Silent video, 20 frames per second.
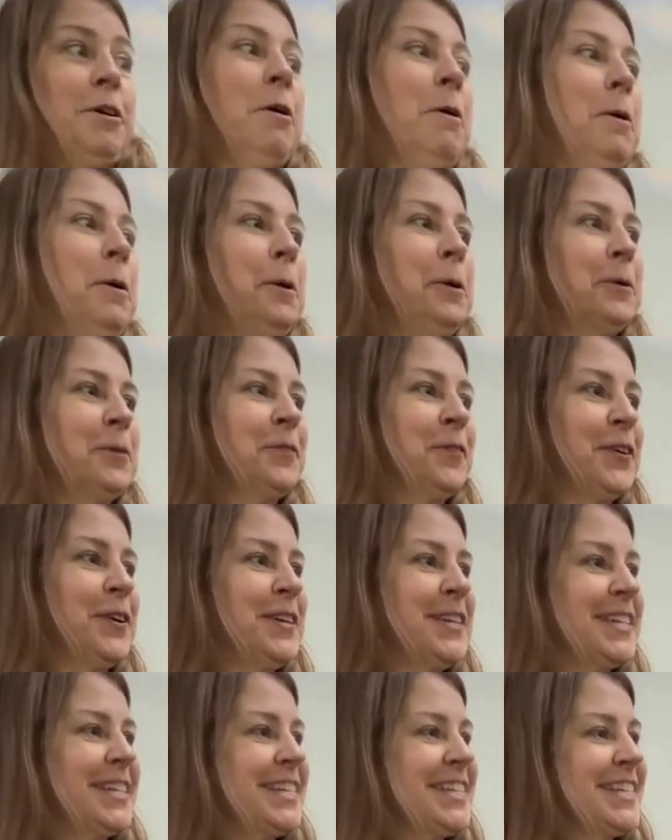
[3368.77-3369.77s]
Sold
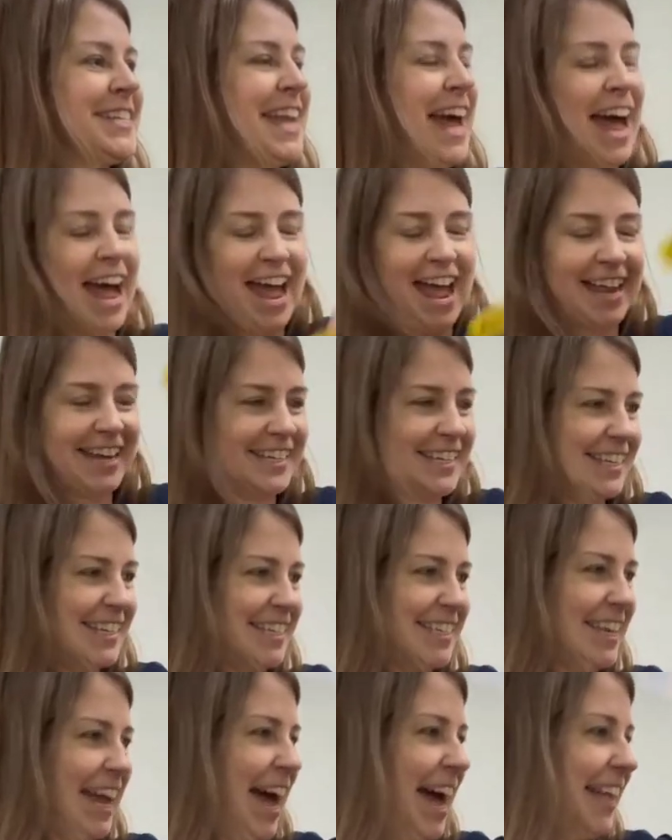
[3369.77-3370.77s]
for
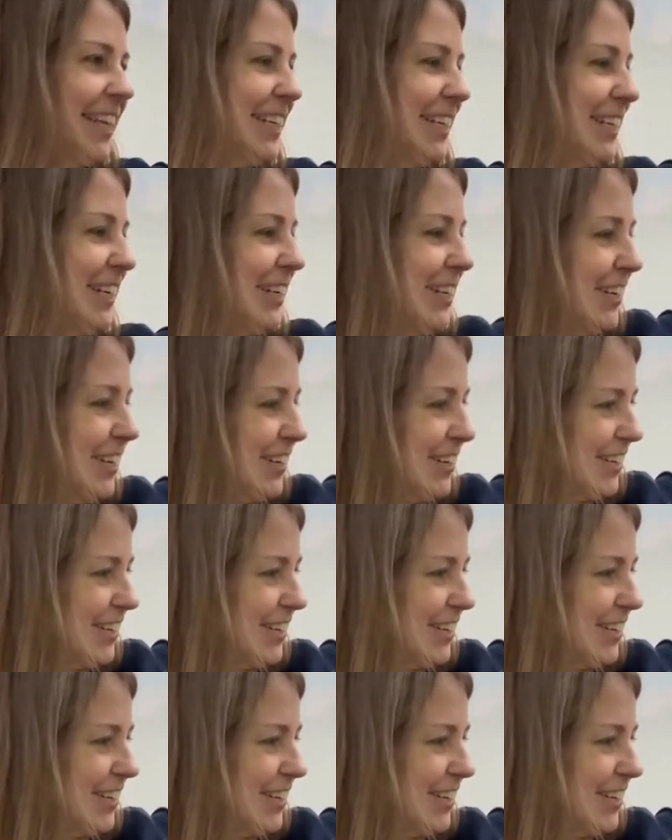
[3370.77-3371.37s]
nine dollars.